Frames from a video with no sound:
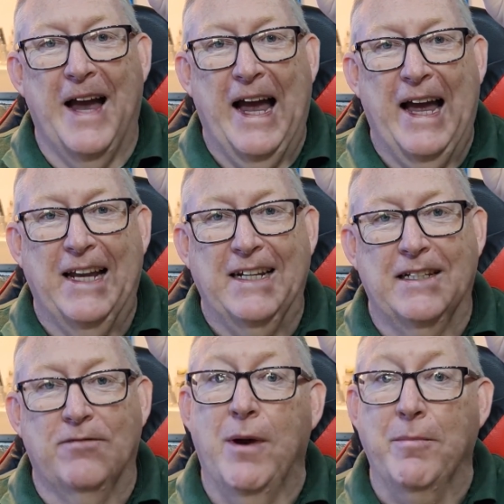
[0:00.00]

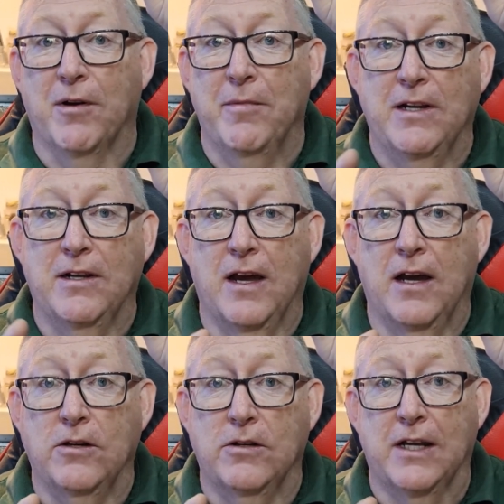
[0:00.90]
and remember I'm in
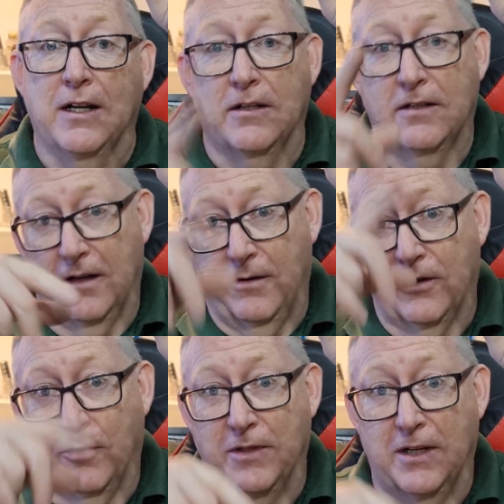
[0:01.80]
New Zealand, so
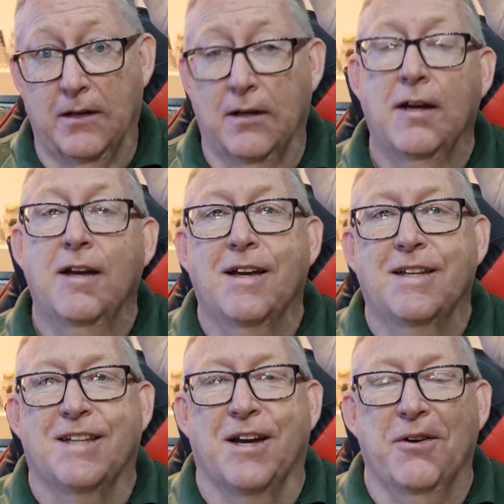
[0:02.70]
it's opposite.
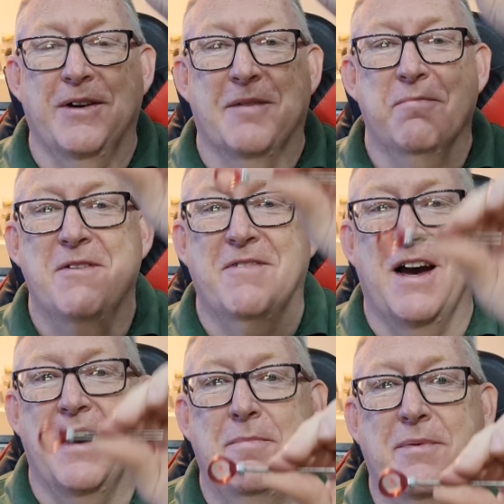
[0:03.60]
So you can move
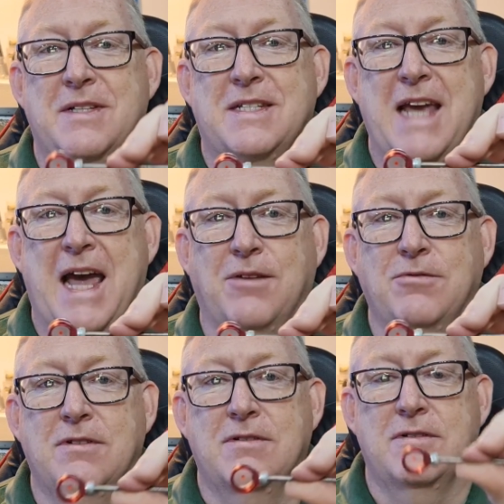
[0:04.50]
it up,
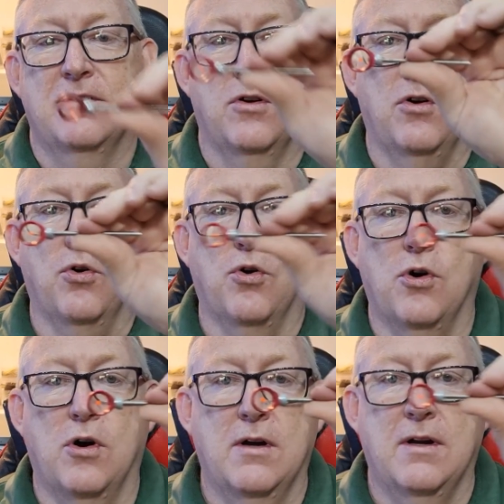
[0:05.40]
down,
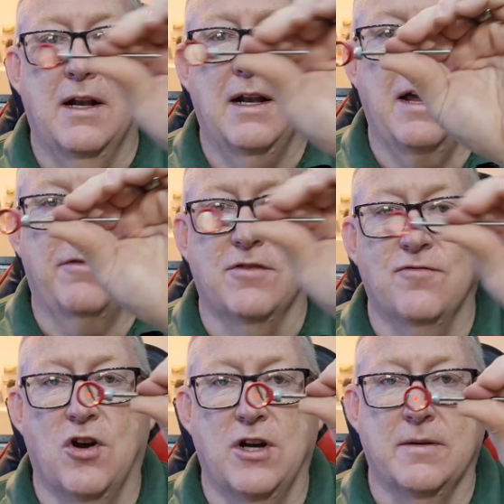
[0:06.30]
or left
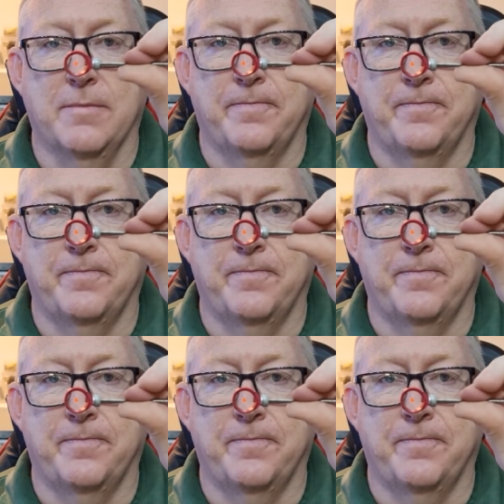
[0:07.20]
and right.